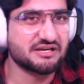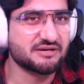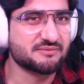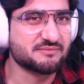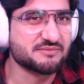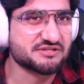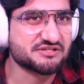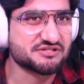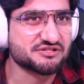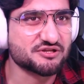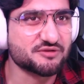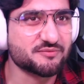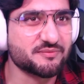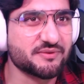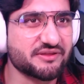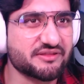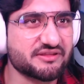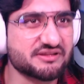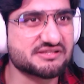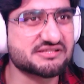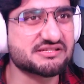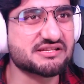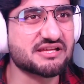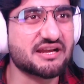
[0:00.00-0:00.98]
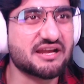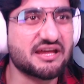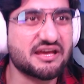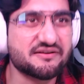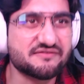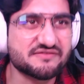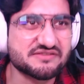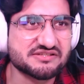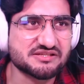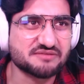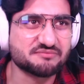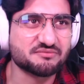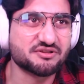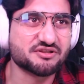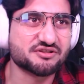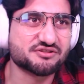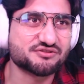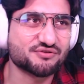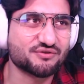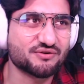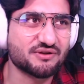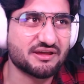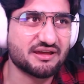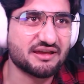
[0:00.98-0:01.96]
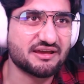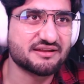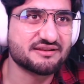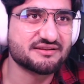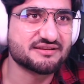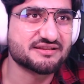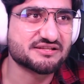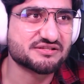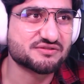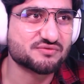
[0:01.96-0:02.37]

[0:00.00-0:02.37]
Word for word: I'm assuming it's going to have a similar sort of end as